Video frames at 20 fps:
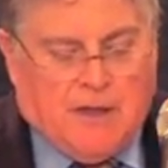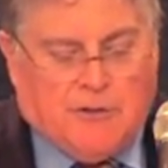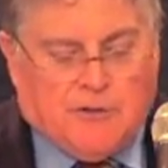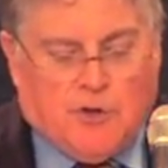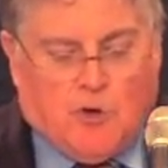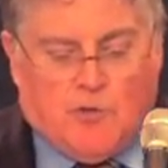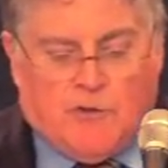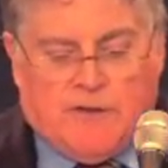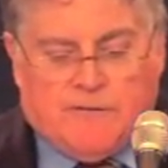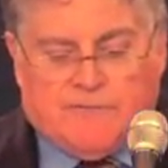
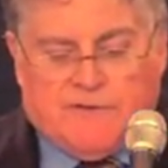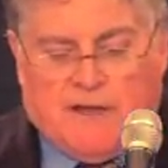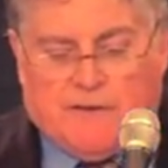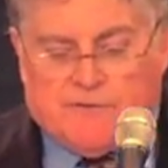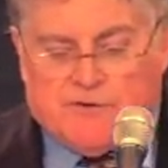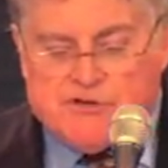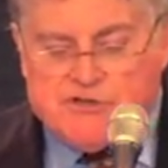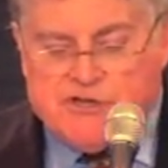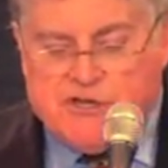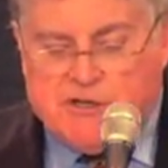Though we've
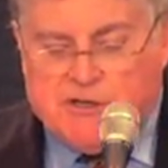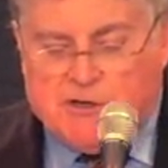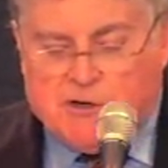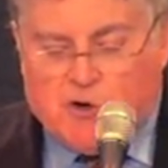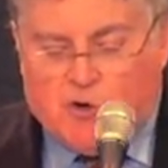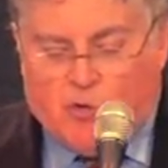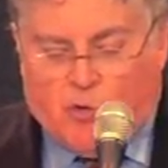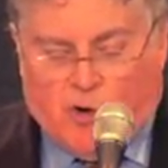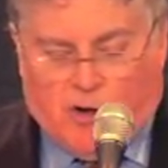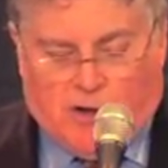never seen a
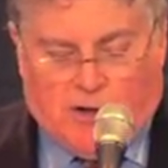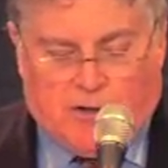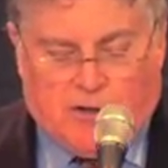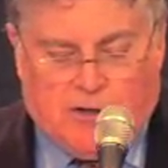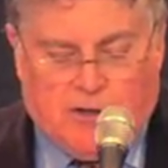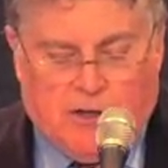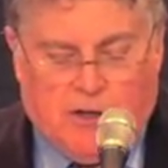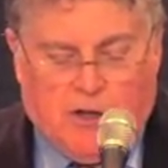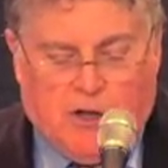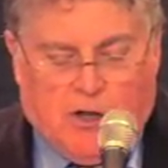
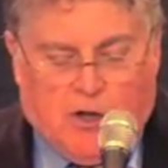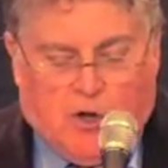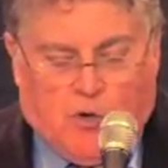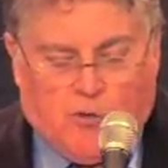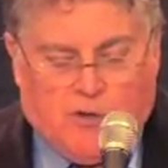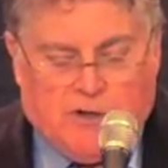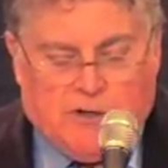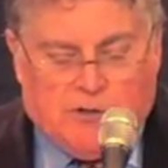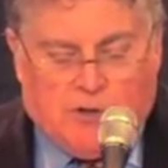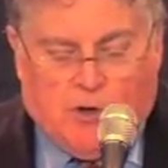quark,
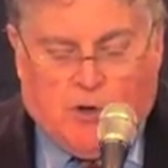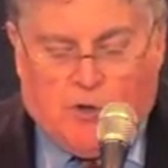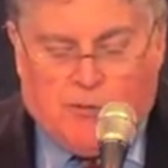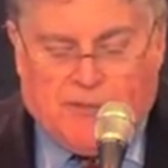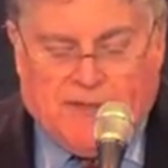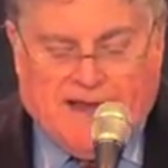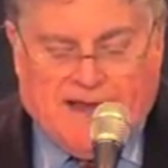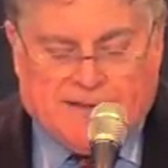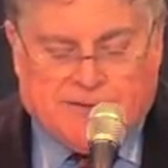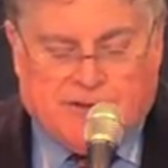we know
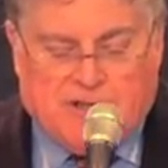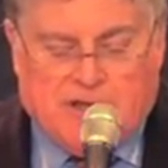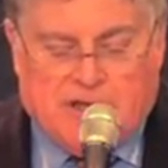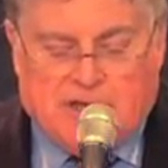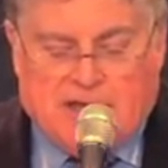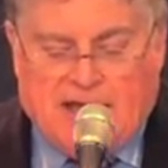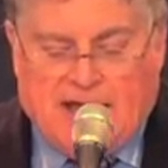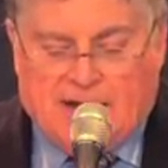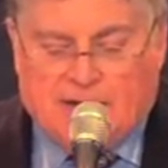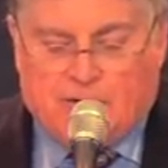that
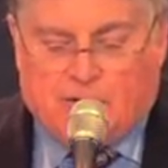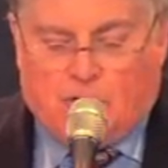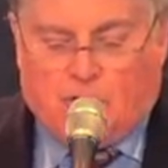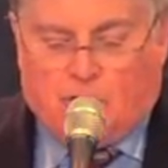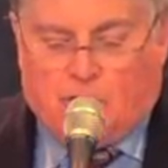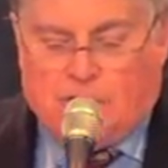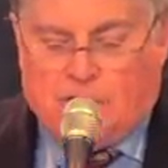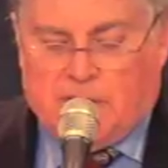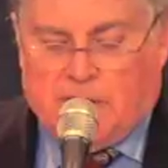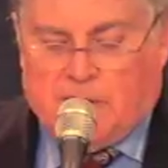the
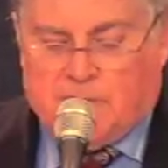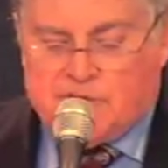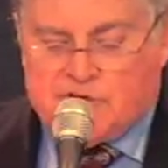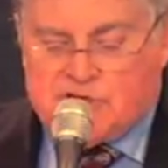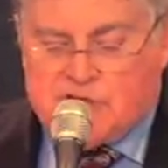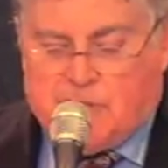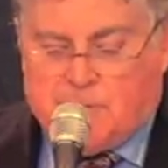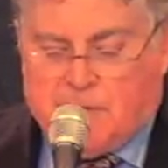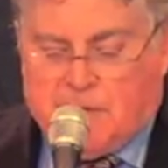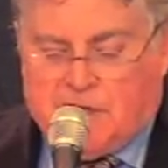category of
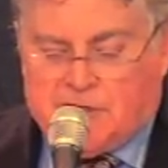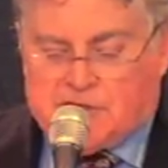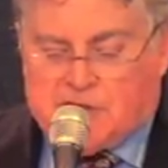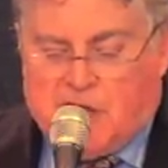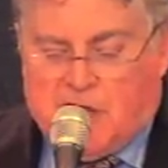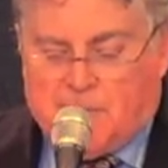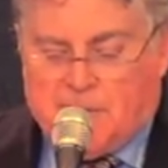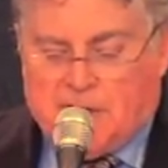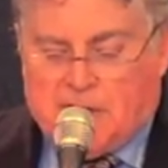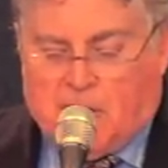
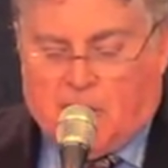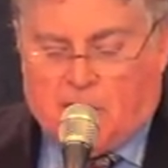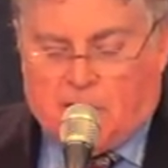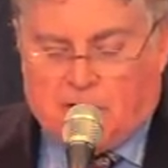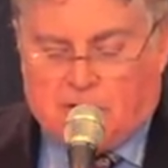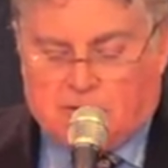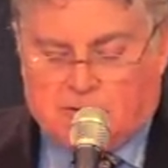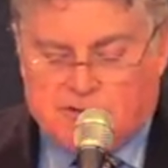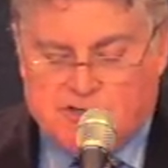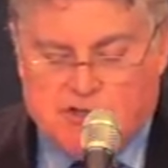subatomic
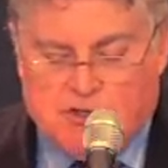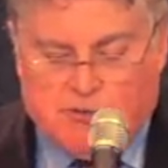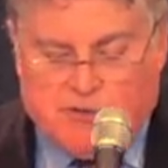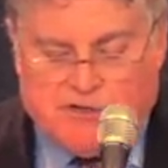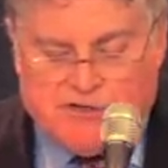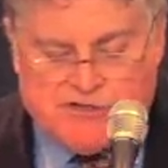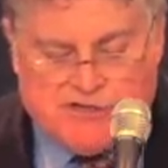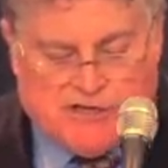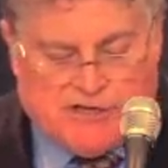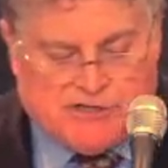particles do
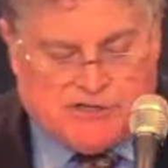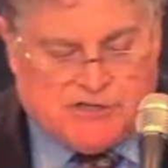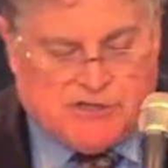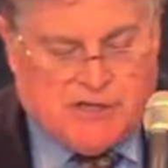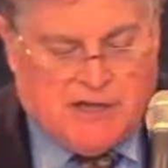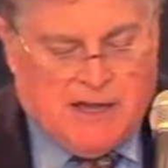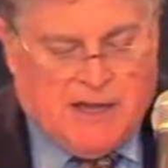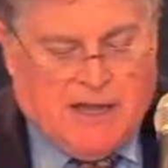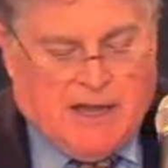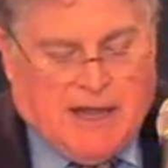
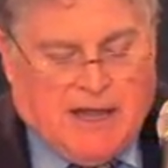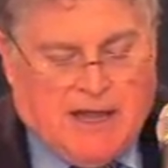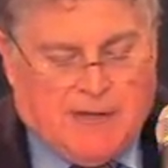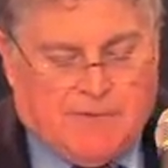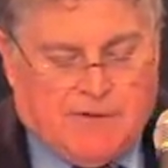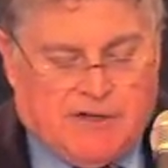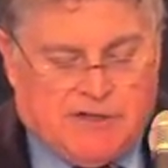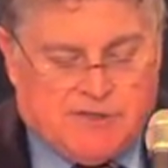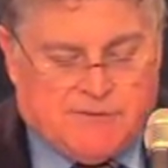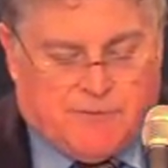exist.
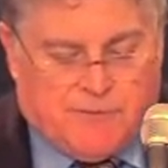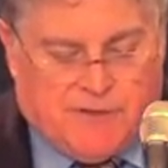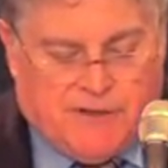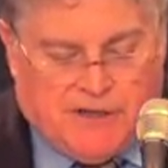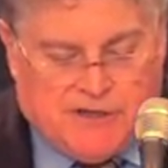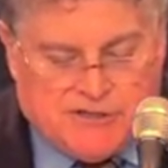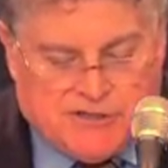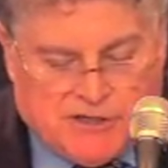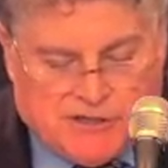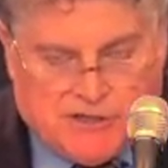Evidence for
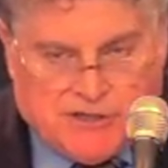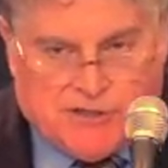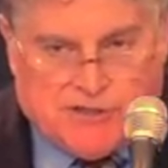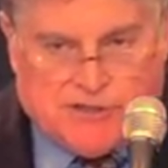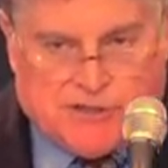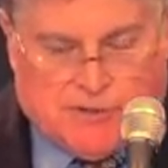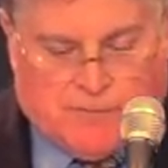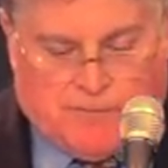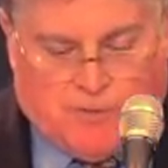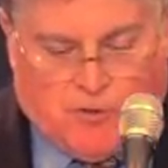the
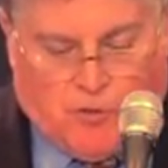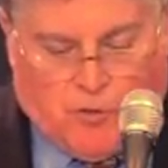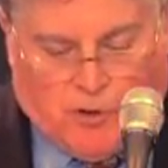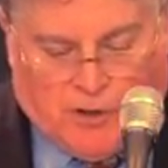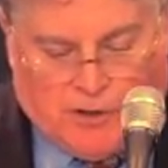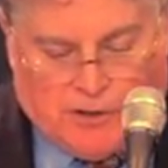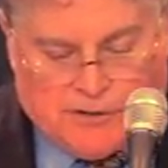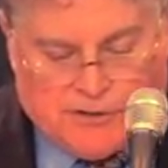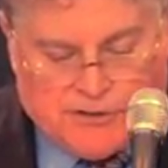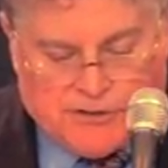existence of
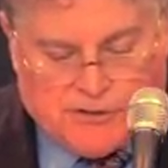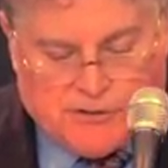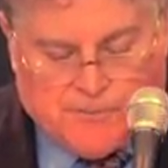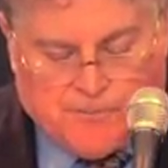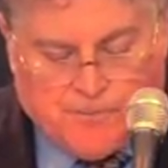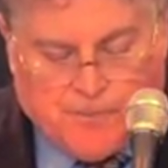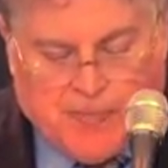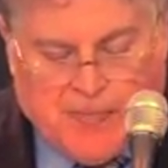quarks